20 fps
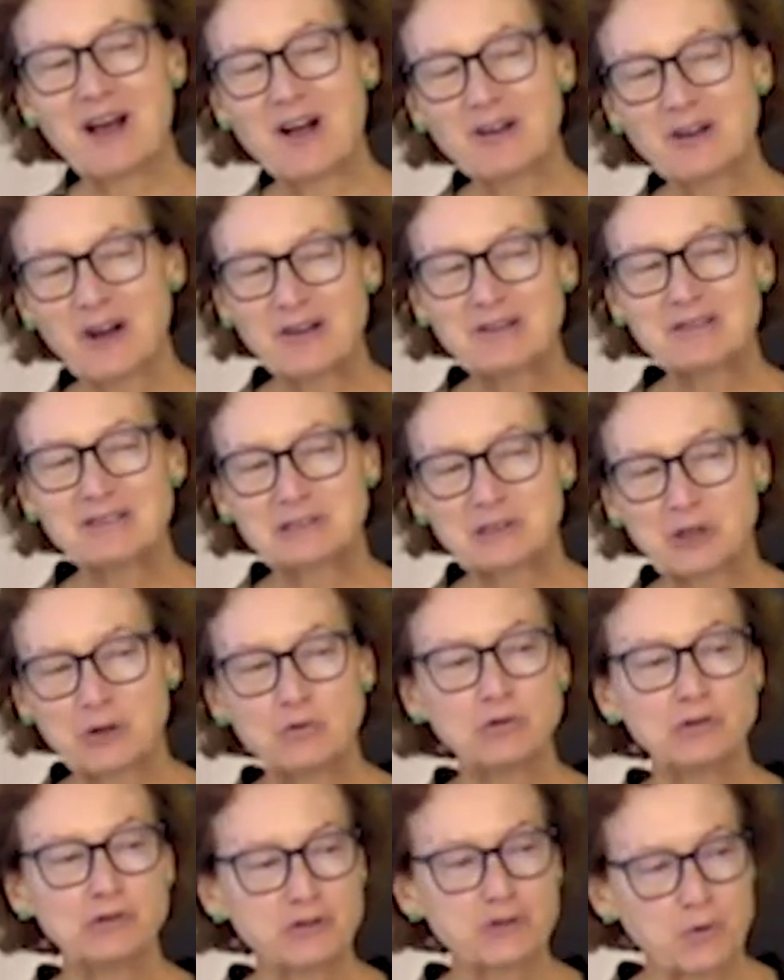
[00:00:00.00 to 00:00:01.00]
Hong Kong's
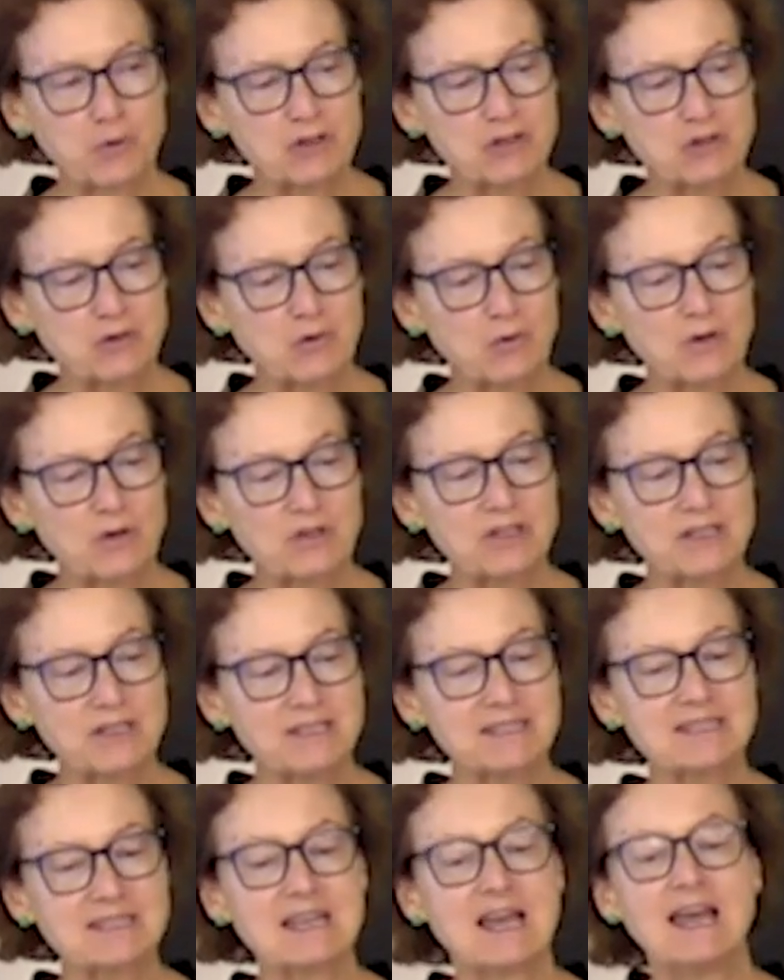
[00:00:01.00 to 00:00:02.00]
local torture
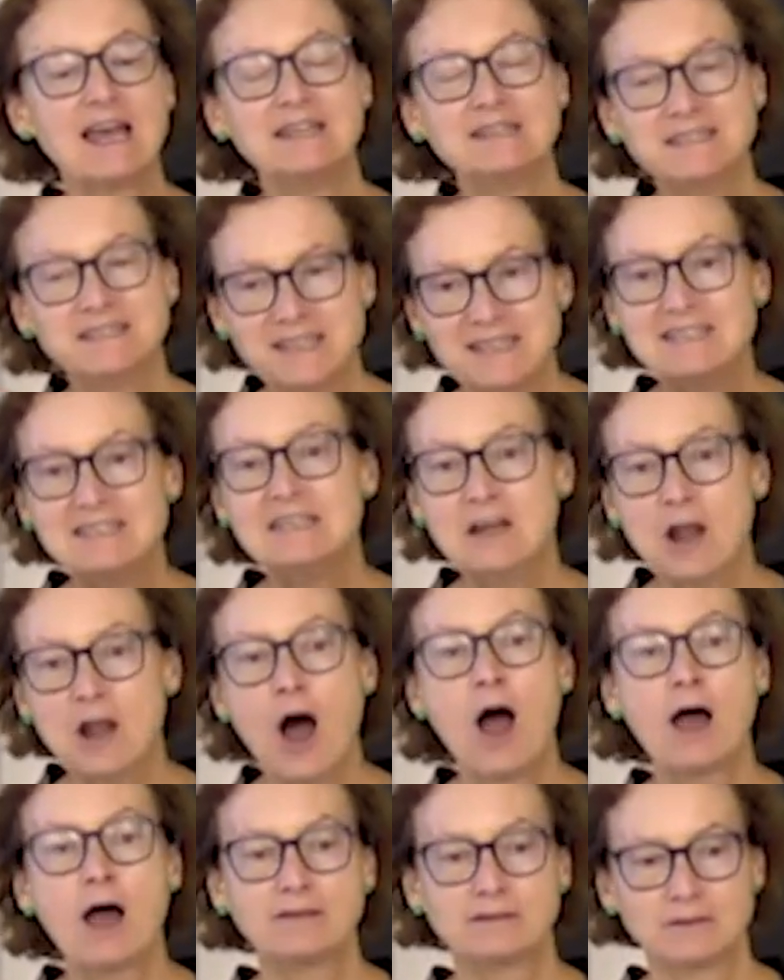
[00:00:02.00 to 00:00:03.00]
ordinance did
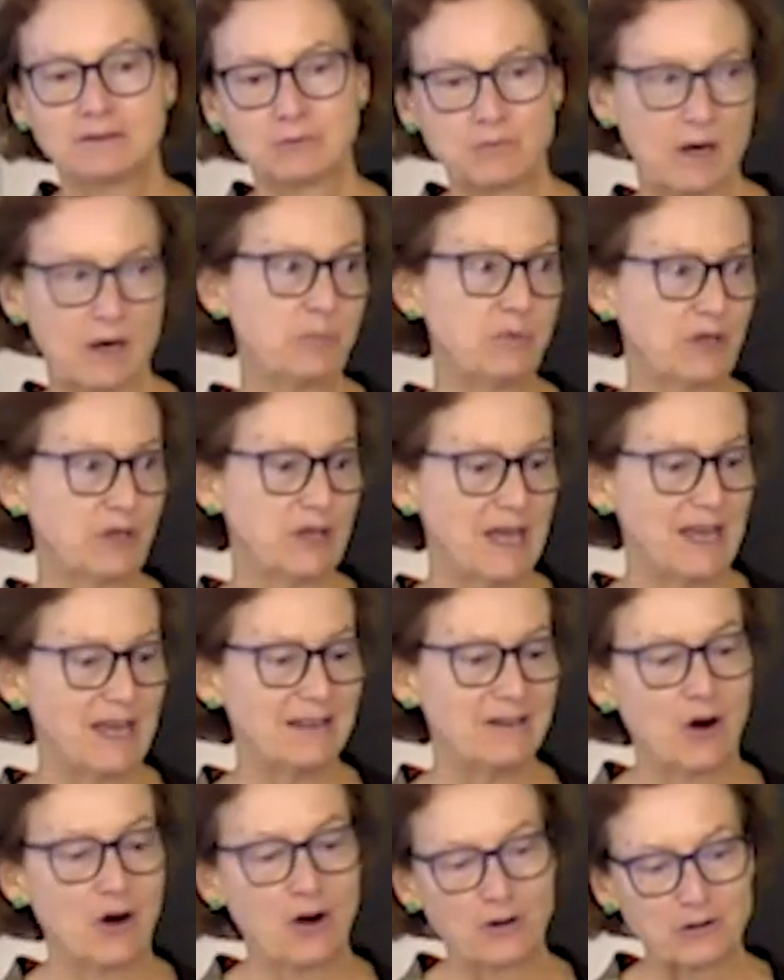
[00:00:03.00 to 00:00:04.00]
not
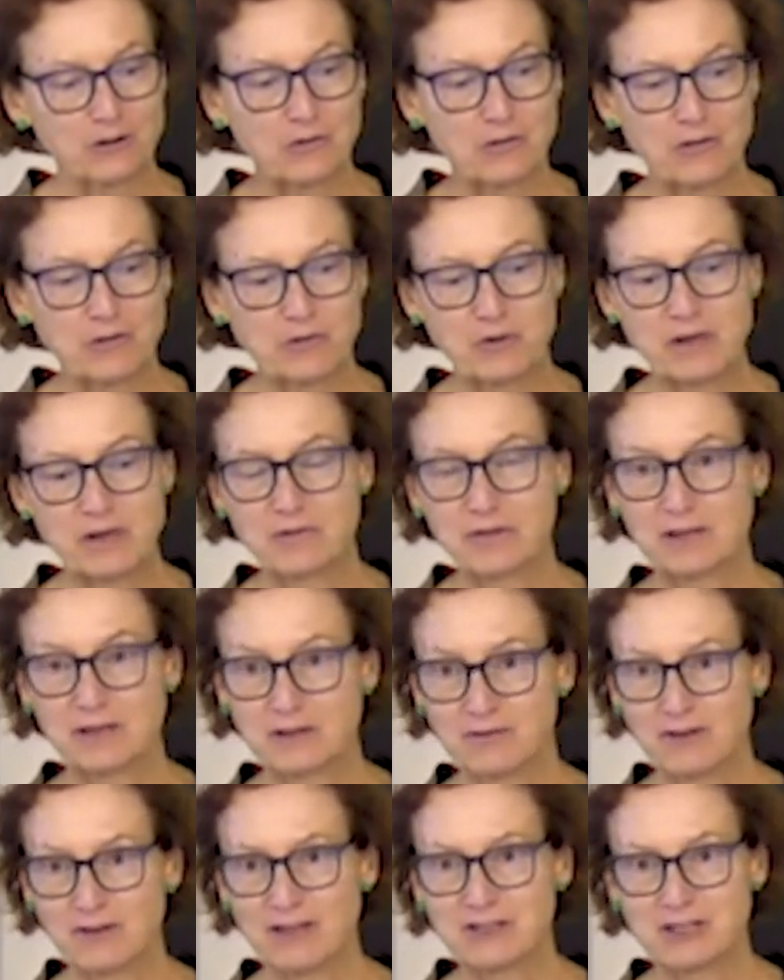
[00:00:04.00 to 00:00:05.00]
replicate Article 3 of the
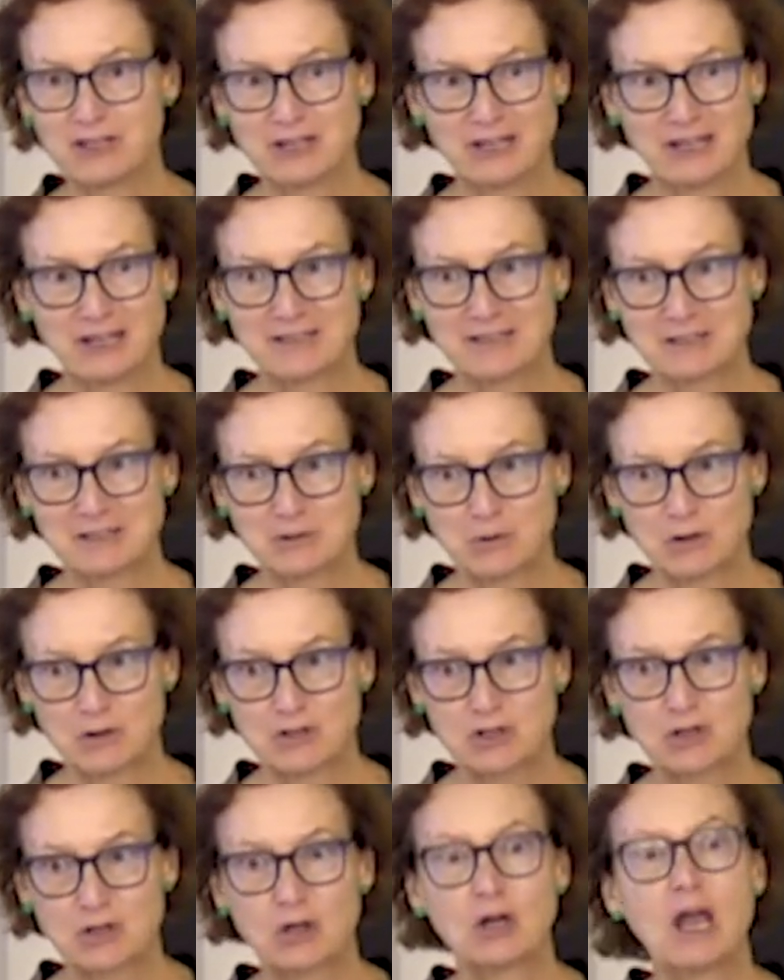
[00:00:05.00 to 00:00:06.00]
Convention Against
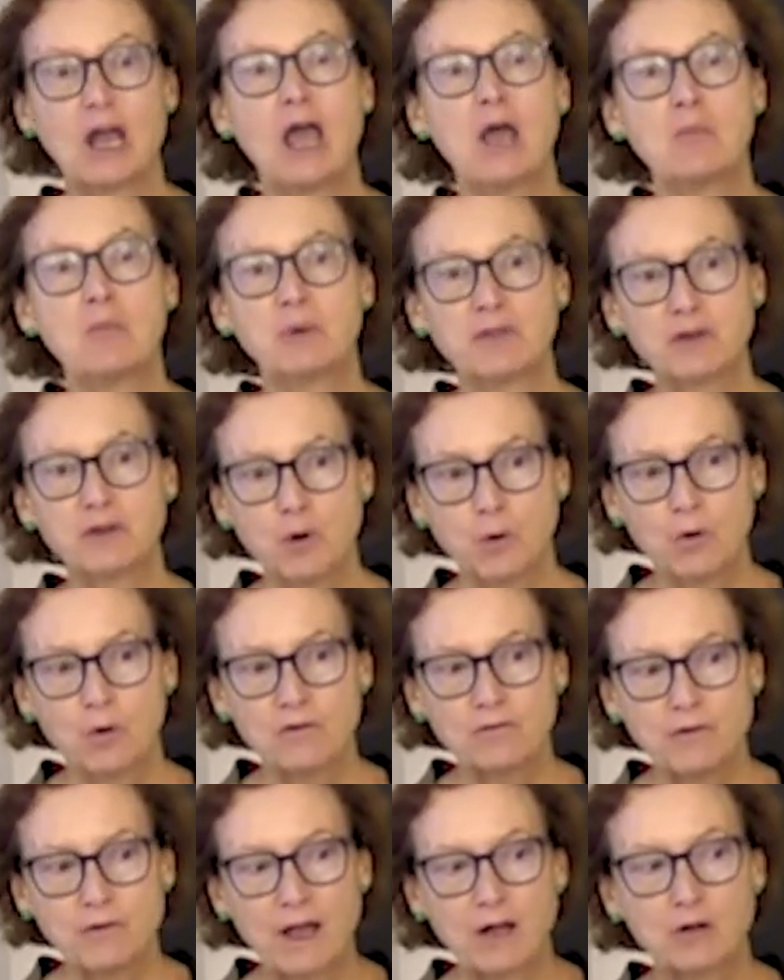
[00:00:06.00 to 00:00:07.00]
Torture. But the
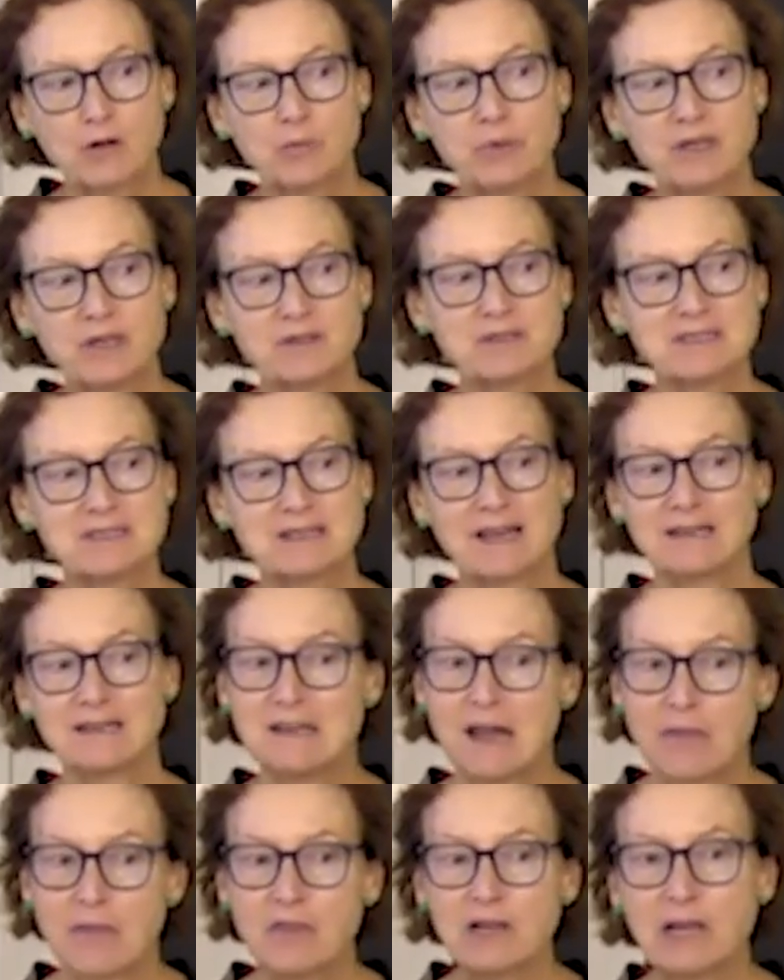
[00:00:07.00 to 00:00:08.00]
Court of Final Appeal
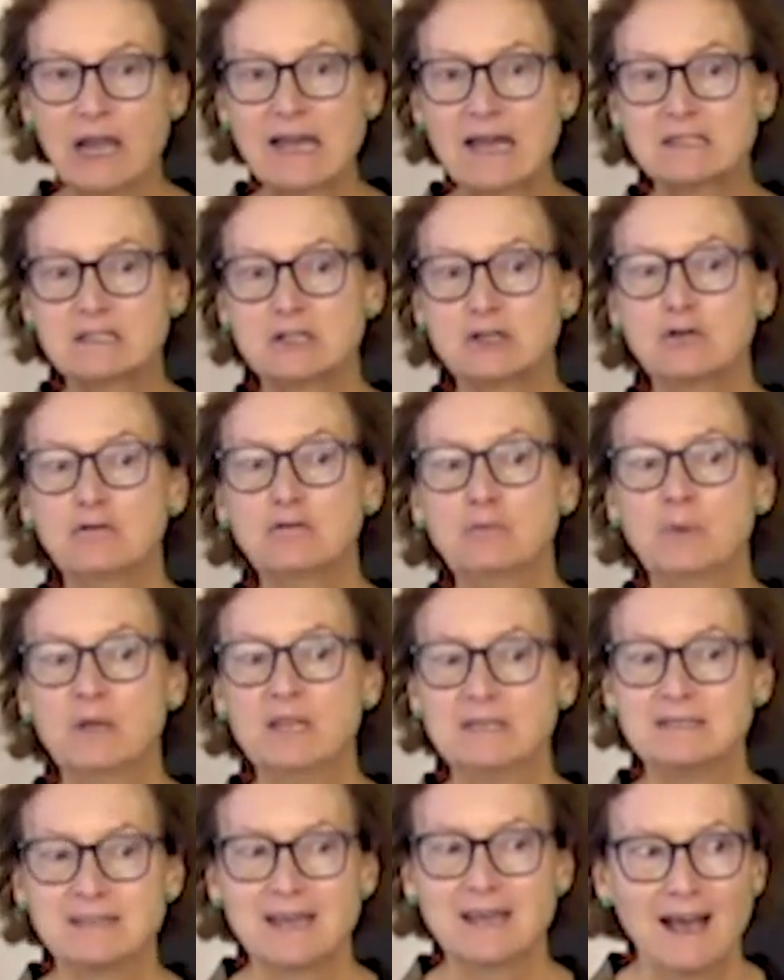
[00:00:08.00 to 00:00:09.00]
said, nonetheless, you've
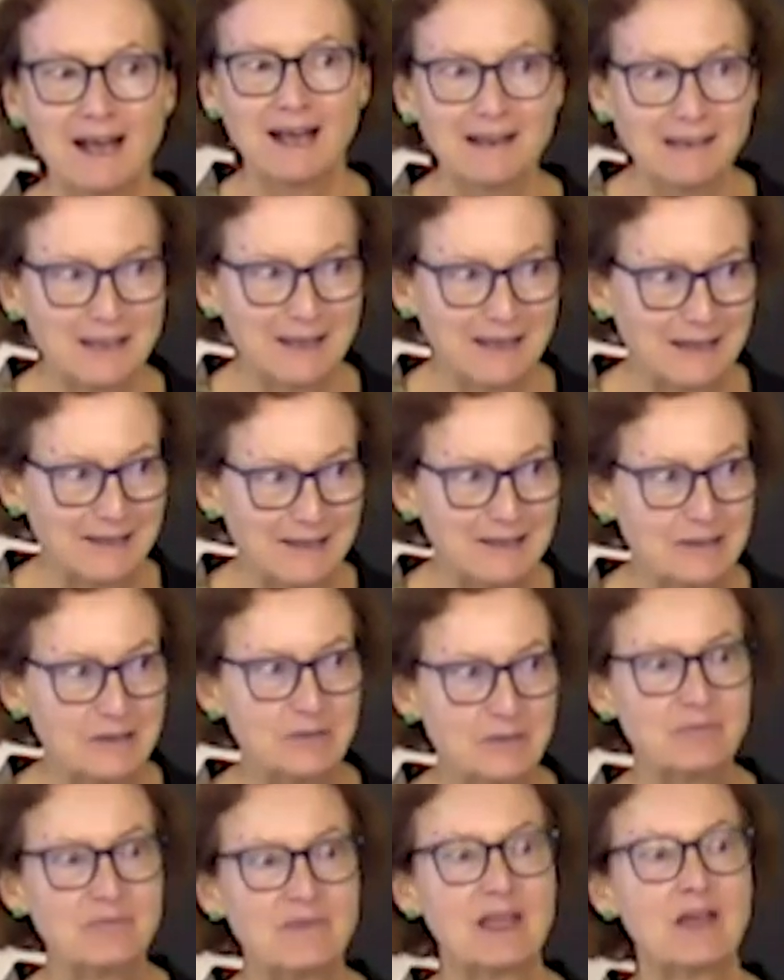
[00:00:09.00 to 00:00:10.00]
been telling
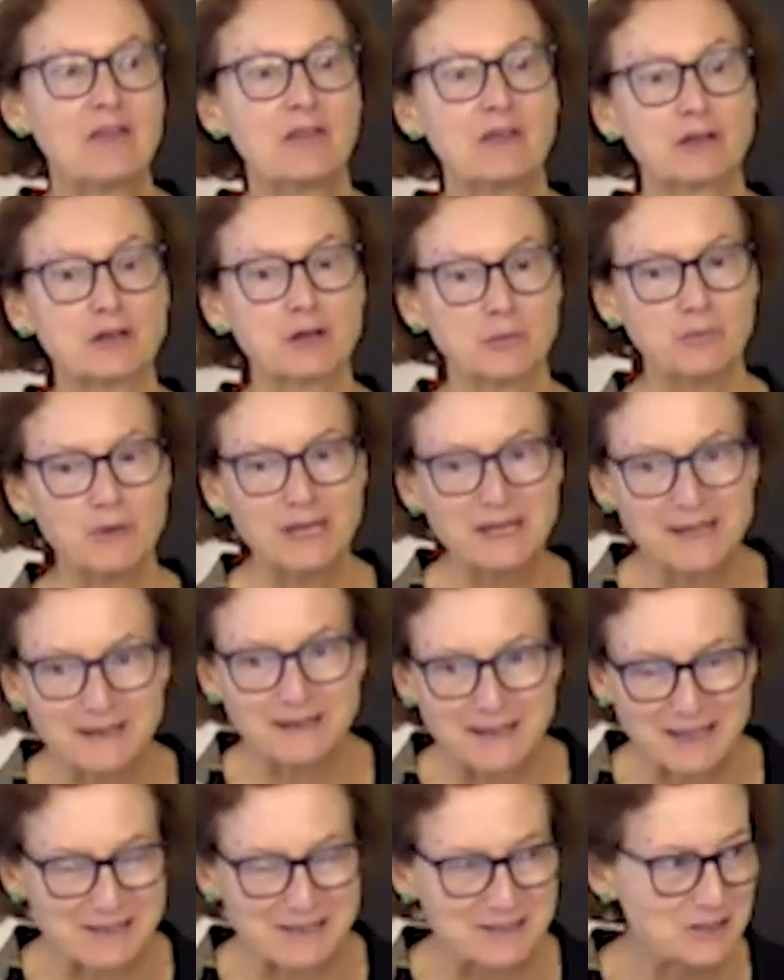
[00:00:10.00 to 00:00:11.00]
the
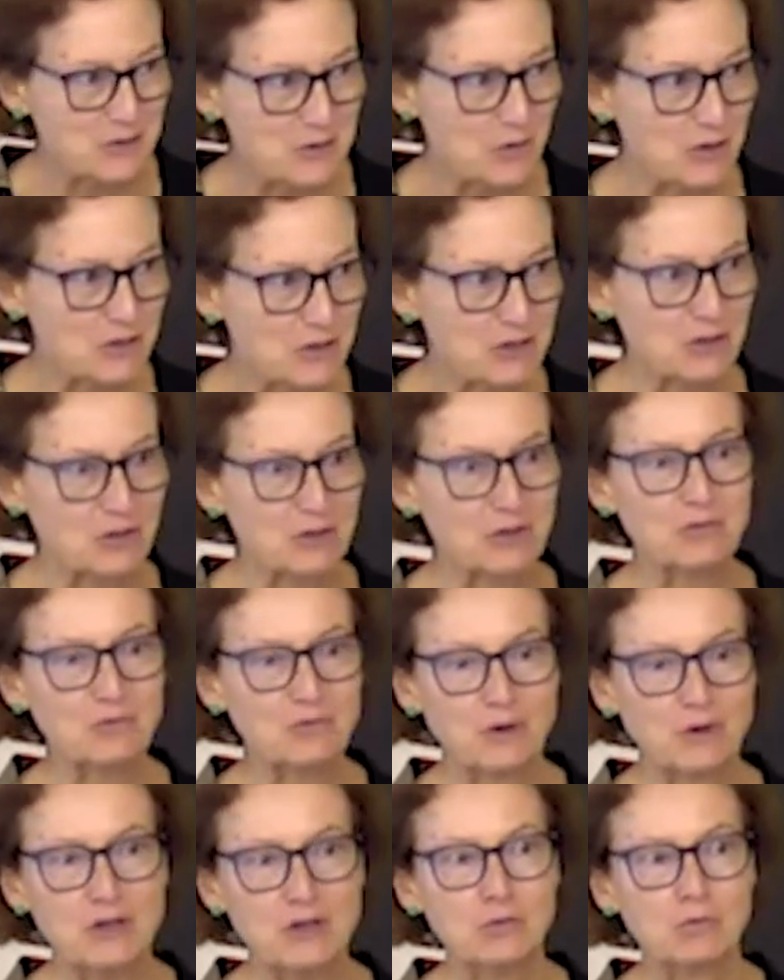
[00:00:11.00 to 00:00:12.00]
Committee Against Torture
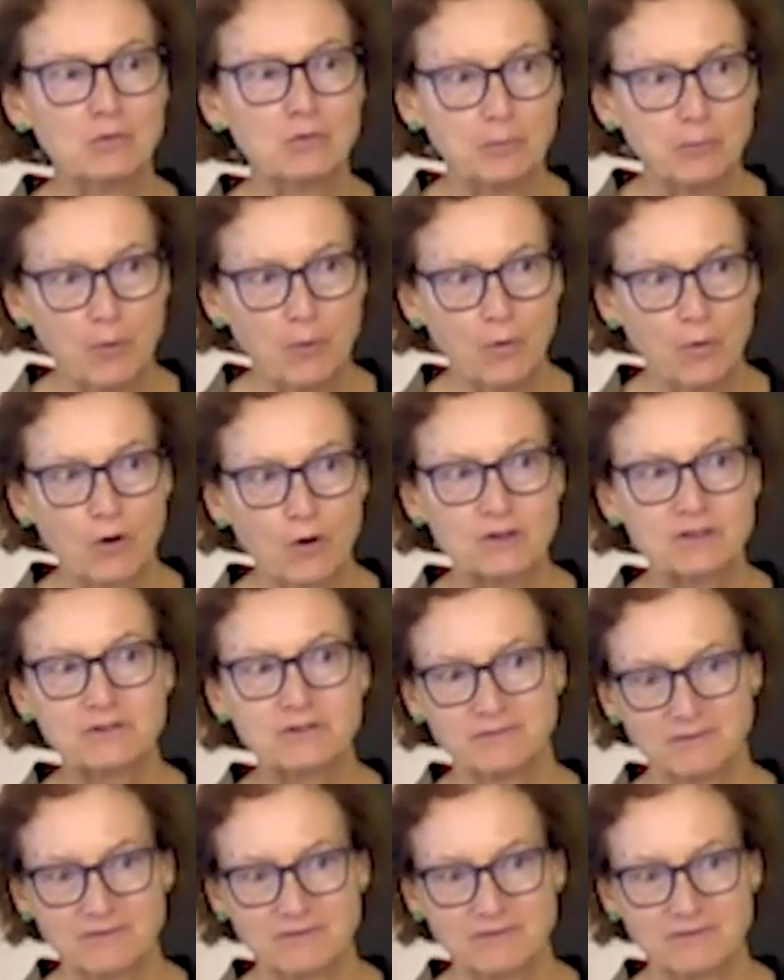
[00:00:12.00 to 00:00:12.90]
when you report